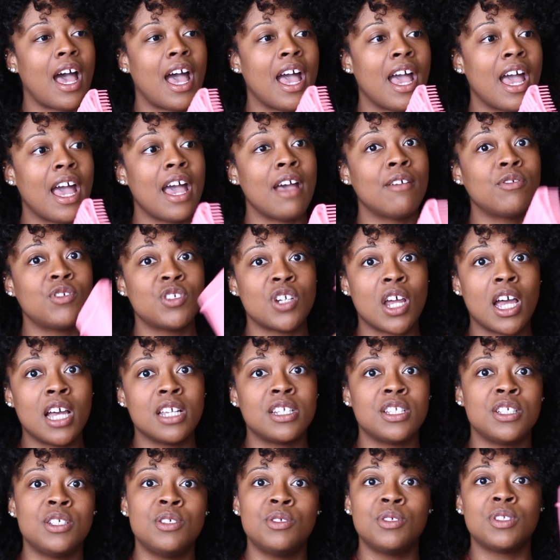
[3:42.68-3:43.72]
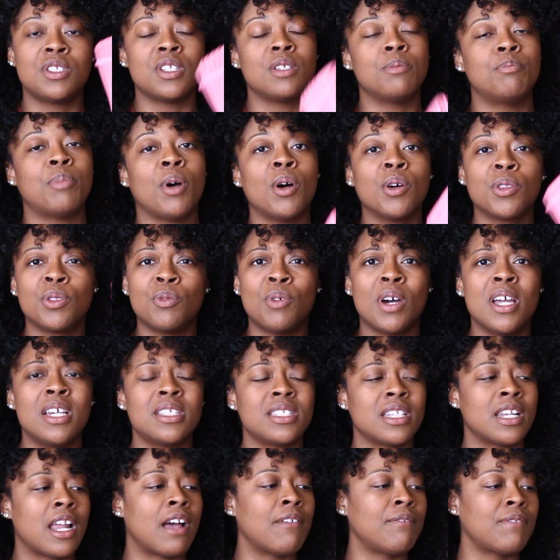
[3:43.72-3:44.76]
I have tried to use it both
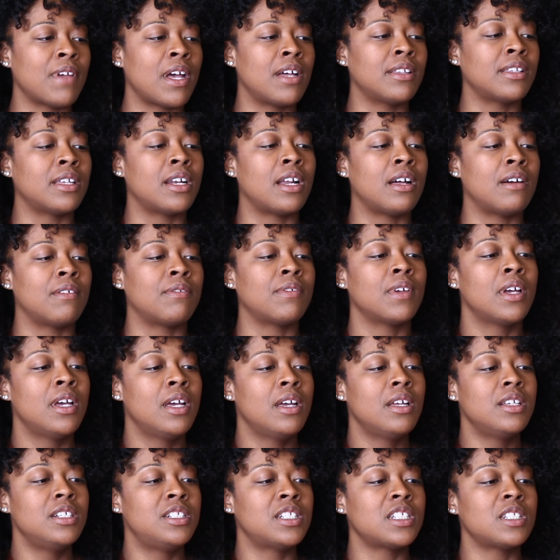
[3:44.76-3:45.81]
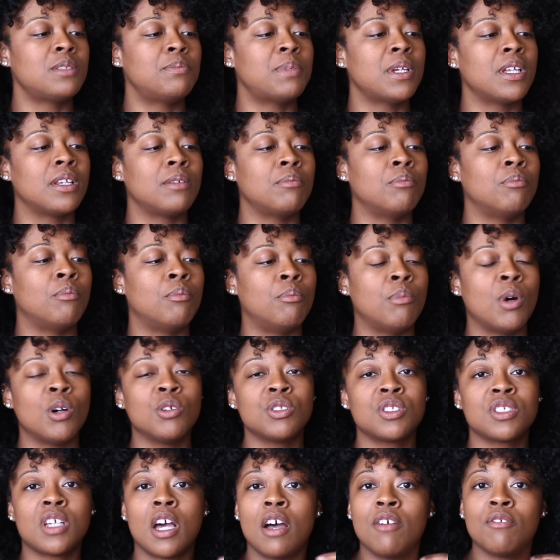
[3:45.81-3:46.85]
ways and I found that I've just been
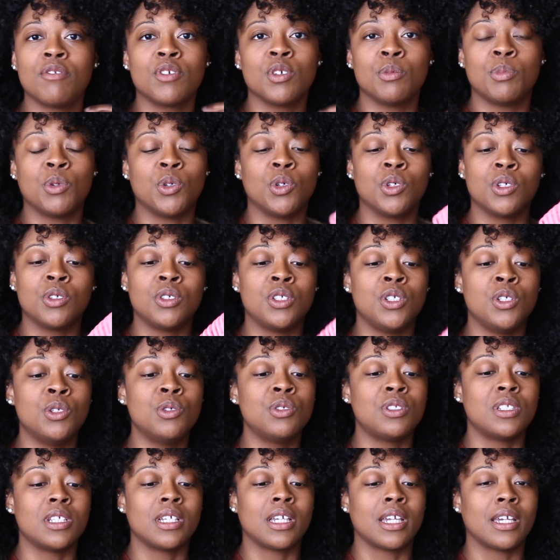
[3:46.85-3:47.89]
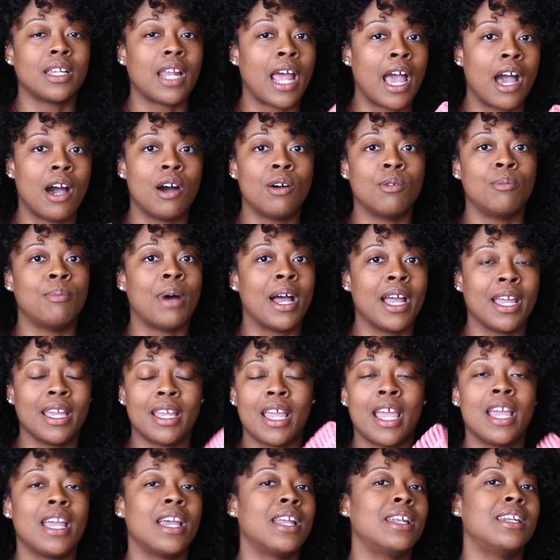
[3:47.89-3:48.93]
most comfortable using it how my
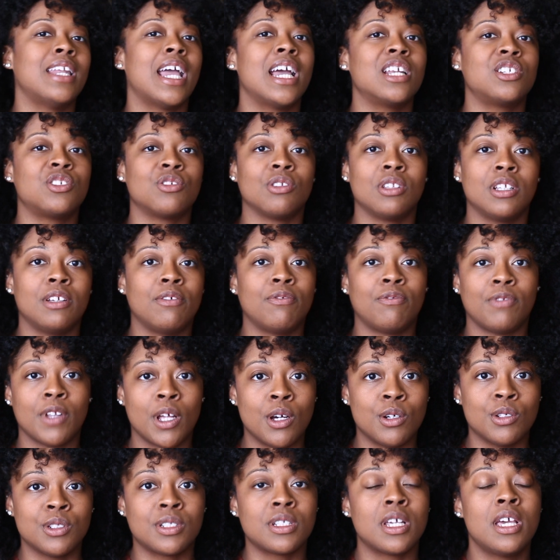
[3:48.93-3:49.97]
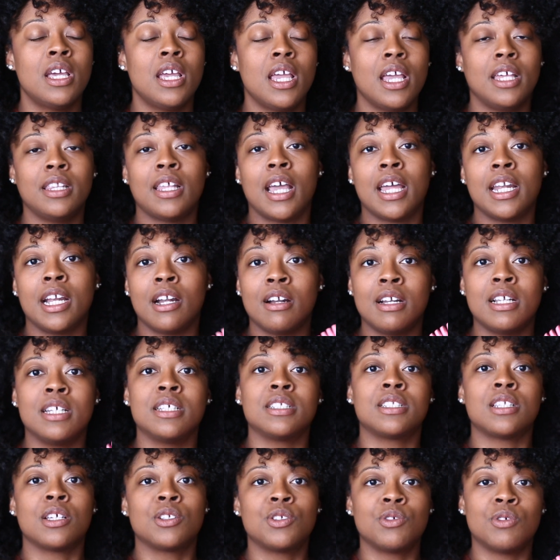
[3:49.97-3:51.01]
hand naturally flows in that
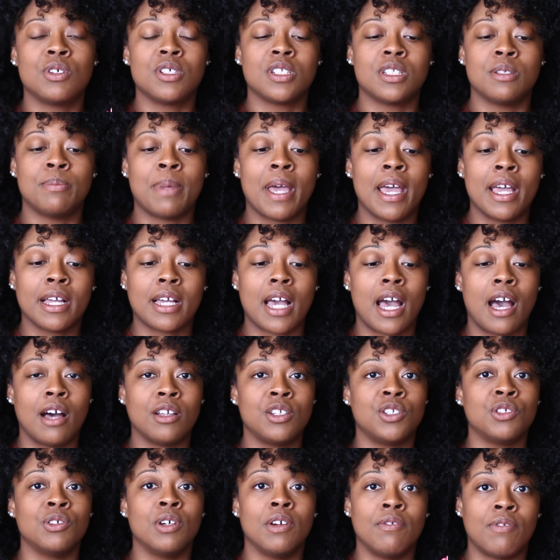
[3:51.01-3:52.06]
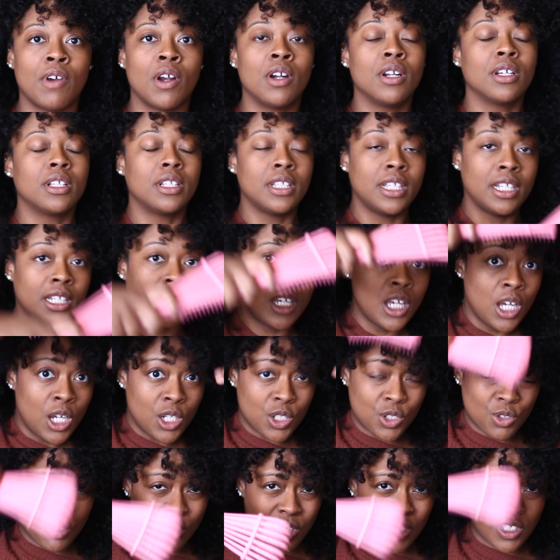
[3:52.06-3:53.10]
area. So towards the back, I'll do it vertically.
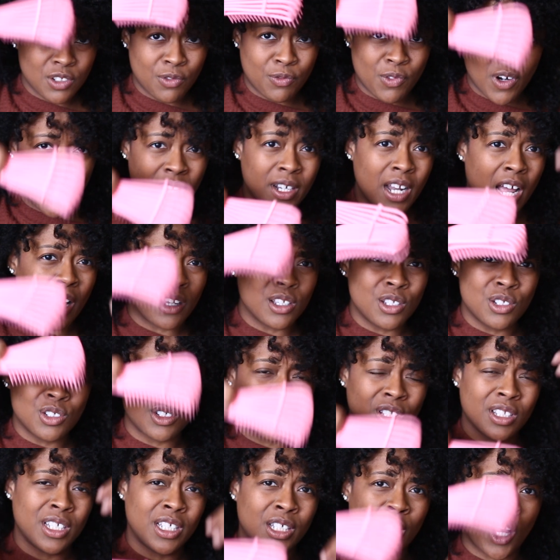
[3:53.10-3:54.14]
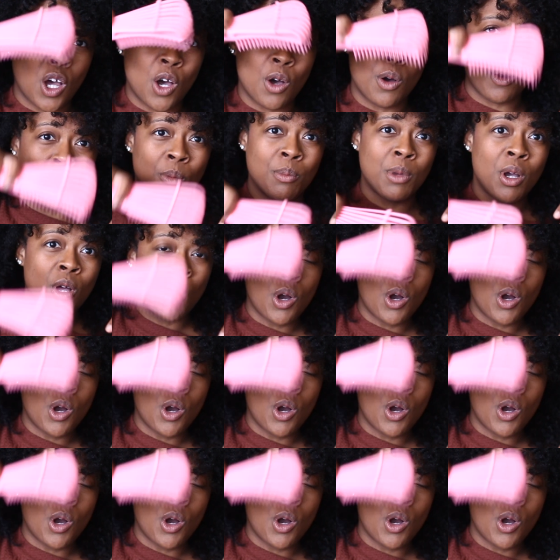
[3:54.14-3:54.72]
Towards the front, I'll usually comb